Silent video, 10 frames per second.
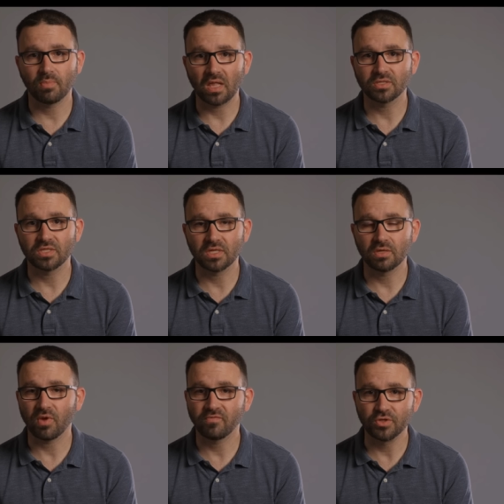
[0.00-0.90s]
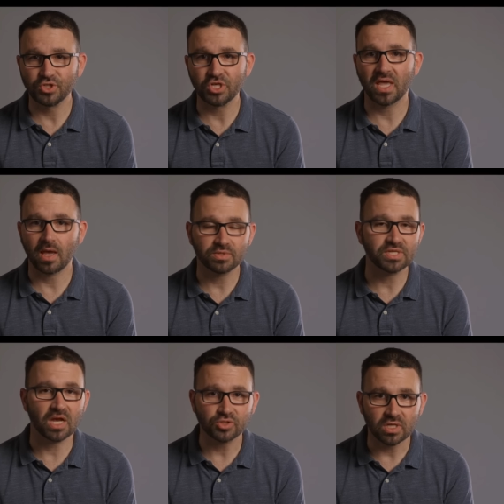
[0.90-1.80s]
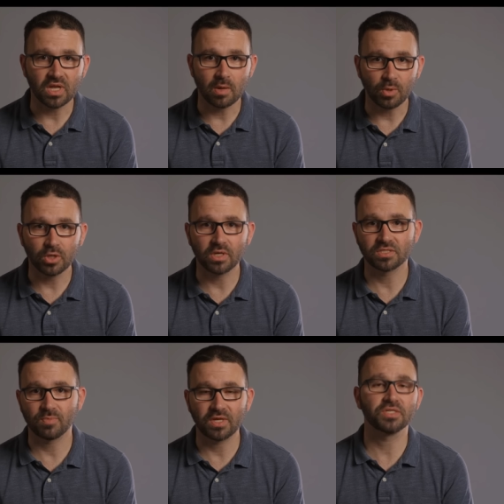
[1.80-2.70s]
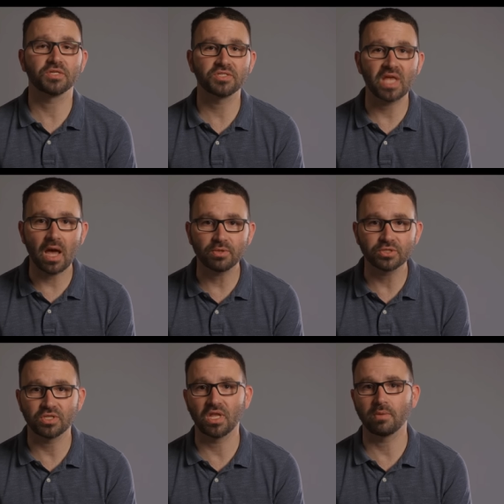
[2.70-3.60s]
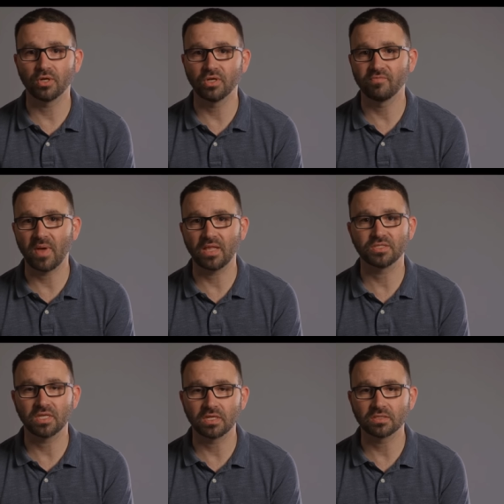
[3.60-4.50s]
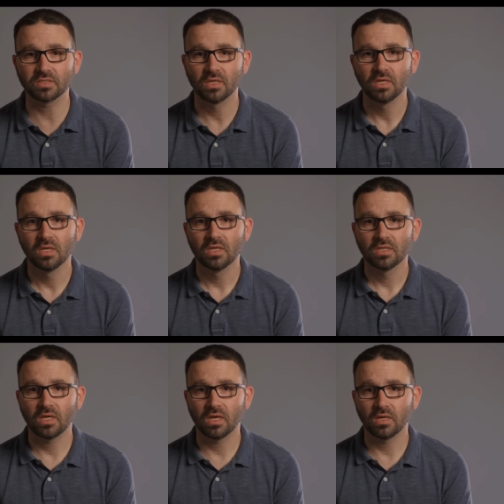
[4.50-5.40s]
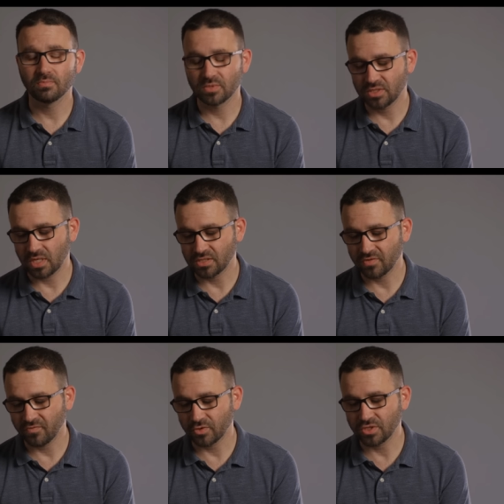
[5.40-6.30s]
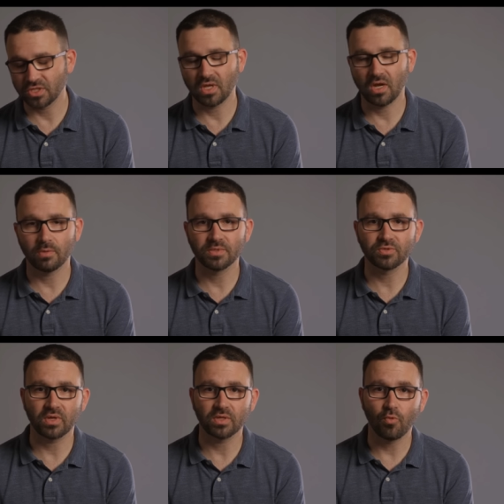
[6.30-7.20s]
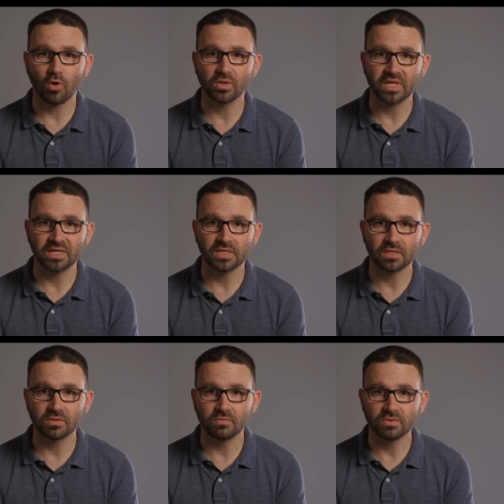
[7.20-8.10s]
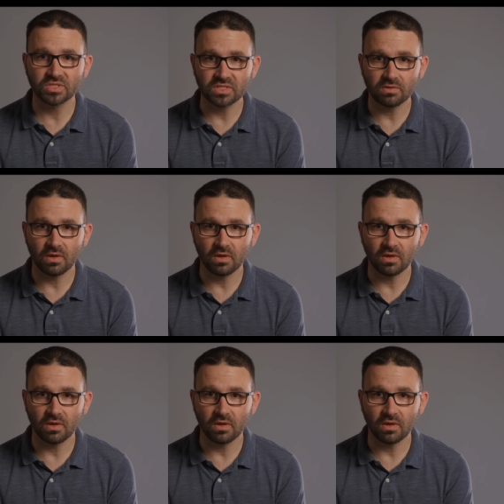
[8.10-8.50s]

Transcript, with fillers: Palestinian refugee camp is actually a neighborhood, has been an established neighborhood of Palestinians um, since the first Arab Israeli war in the 1940s.